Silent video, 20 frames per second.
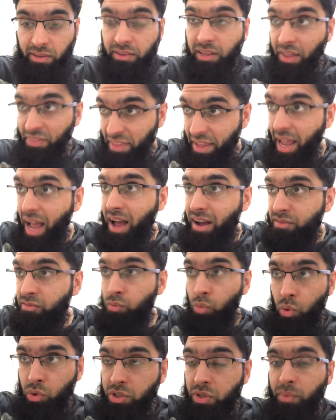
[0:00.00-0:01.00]
that they have
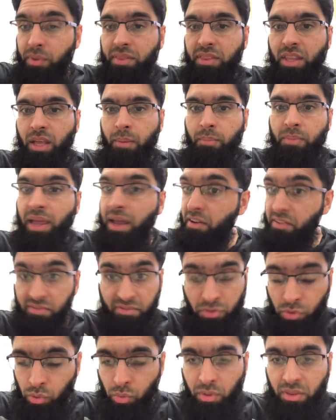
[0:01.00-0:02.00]
water with them, they have
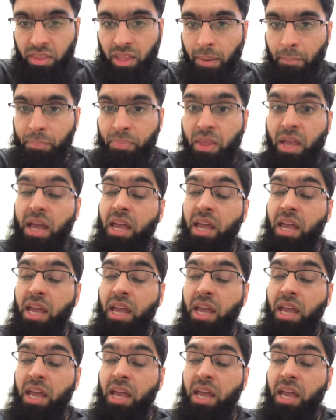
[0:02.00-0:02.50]
food with them,